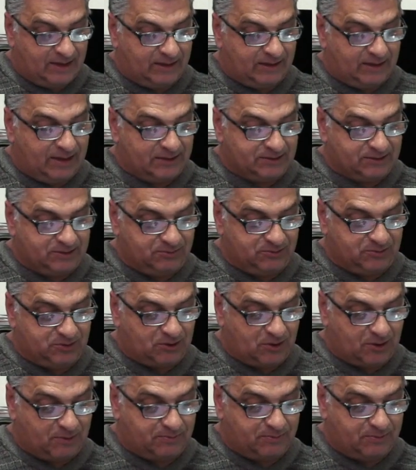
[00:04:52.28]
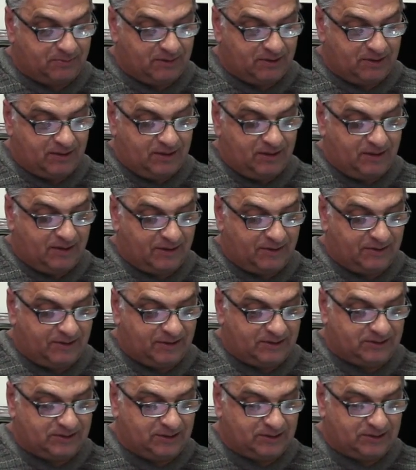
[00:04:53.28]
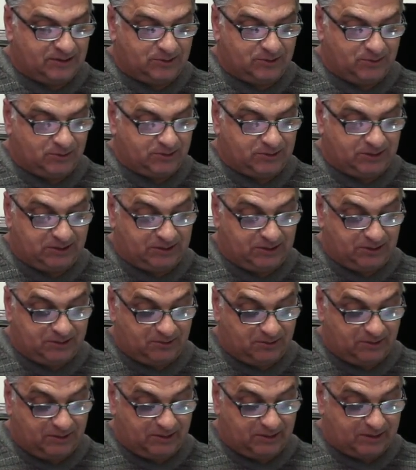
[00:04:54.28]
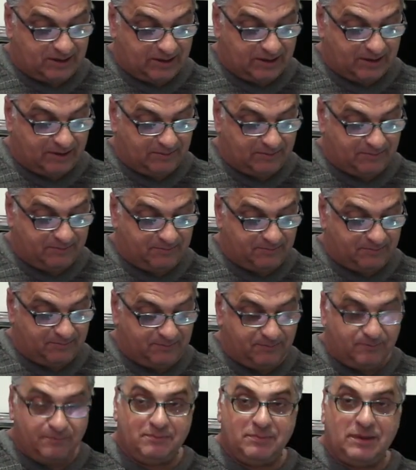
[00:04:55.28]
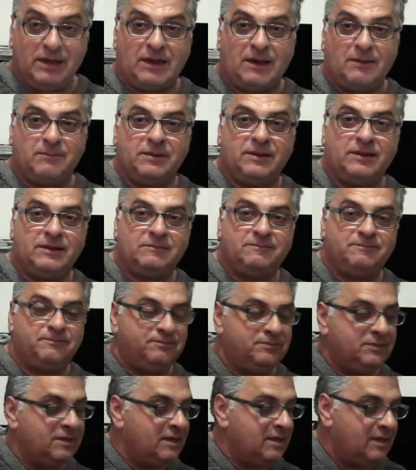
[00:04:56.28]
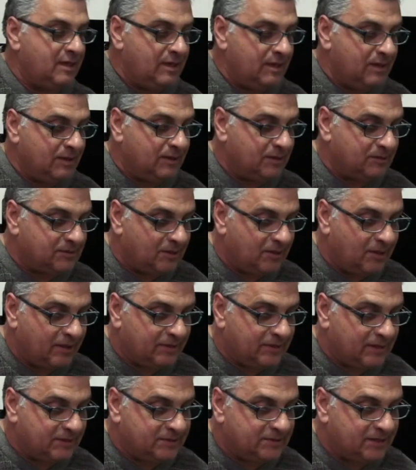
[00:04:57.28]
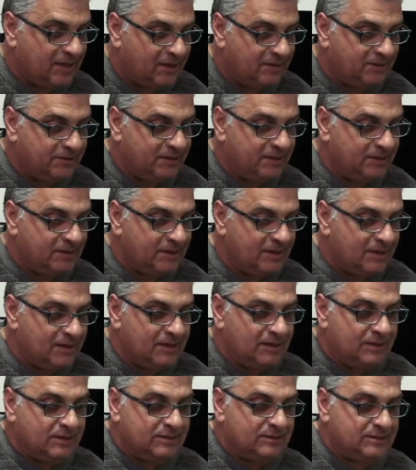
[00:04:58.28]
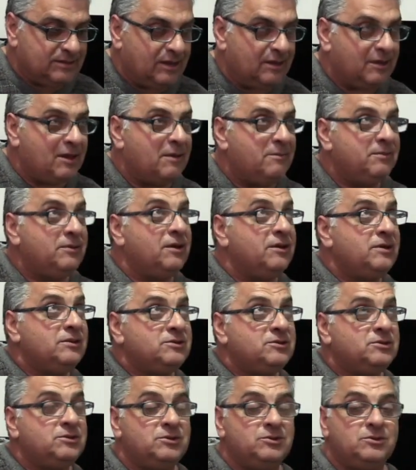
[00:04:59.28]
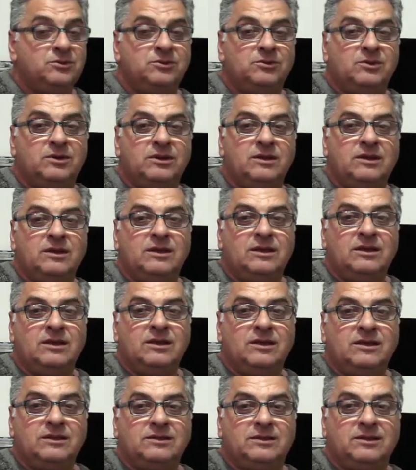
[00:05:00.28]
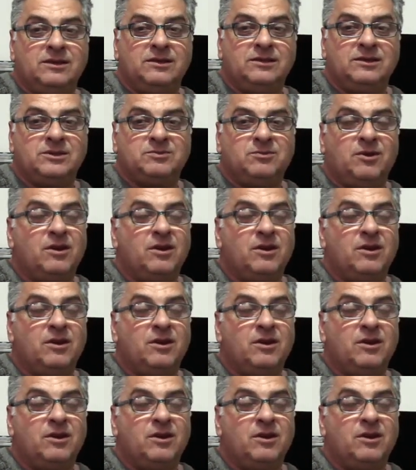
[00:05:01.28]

custom shop, I think it's 62 or 63 pickup in it, because I like that sound. So I'm going to turn this